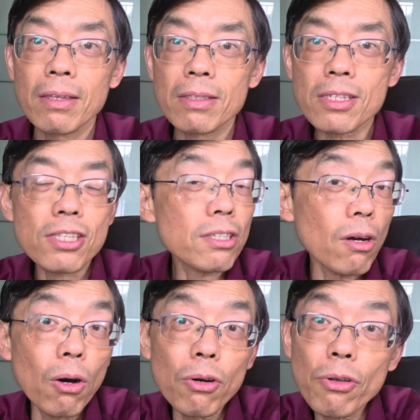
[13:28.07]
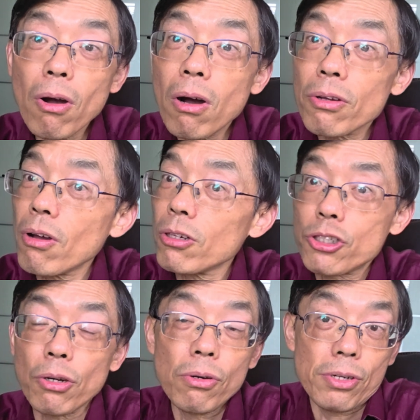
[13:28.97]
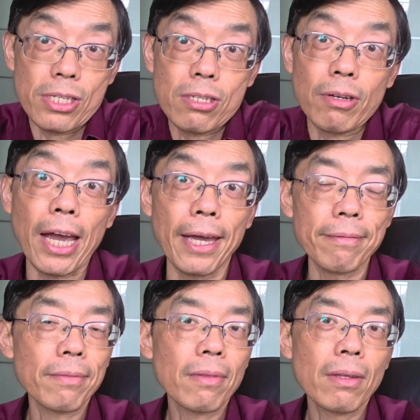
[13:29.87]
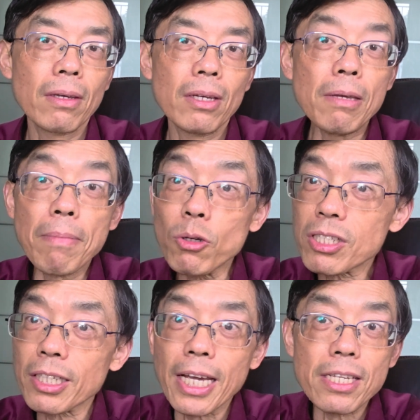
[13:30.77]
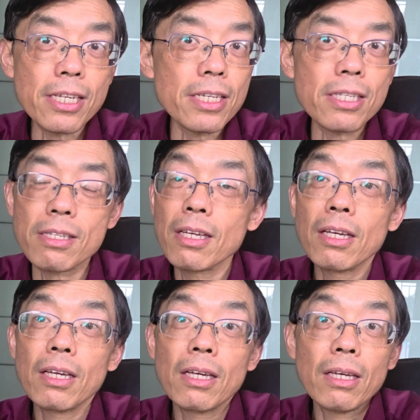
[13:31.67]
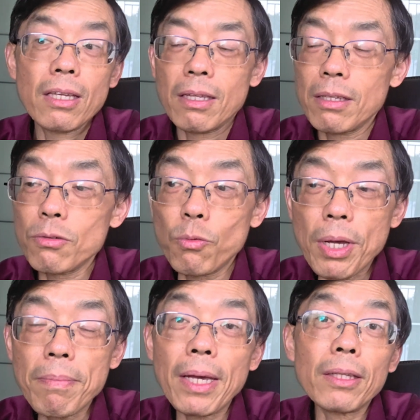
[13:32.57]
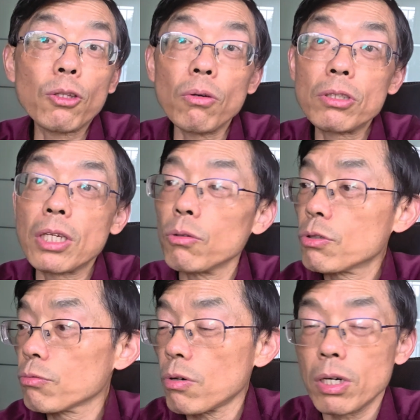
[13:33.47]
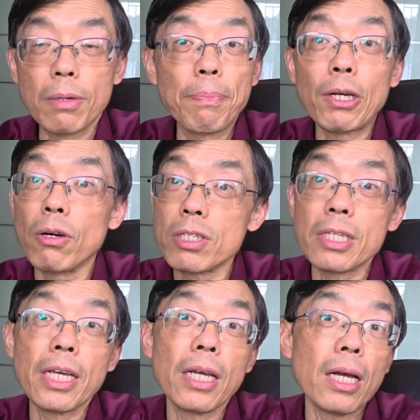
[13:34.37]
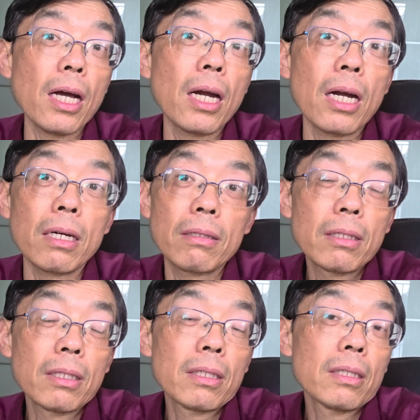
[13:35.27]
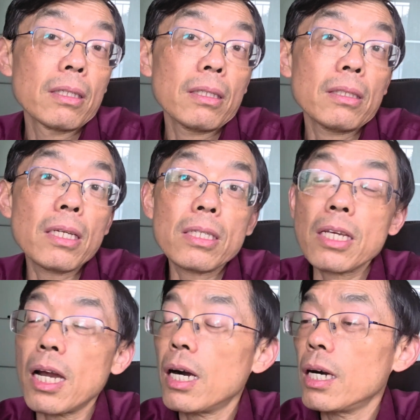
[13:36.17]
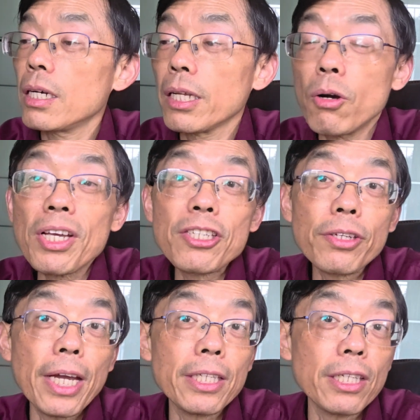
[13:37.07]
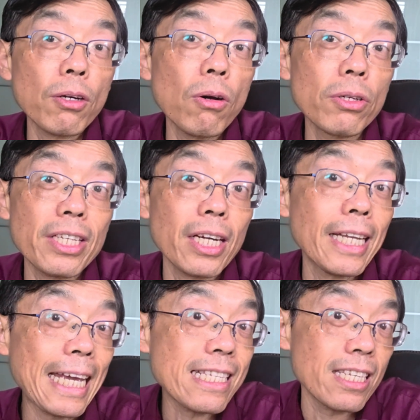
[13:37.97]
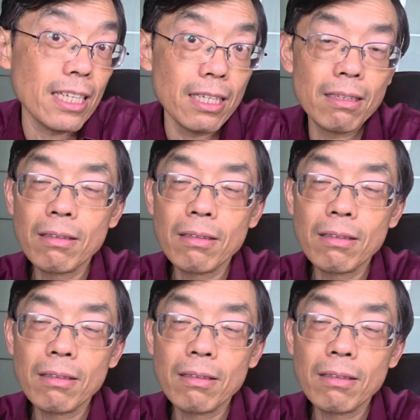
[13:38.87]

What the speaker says: This is all your choice, okay? In most cases, the women don't go to work because they are low educated or they are lazy.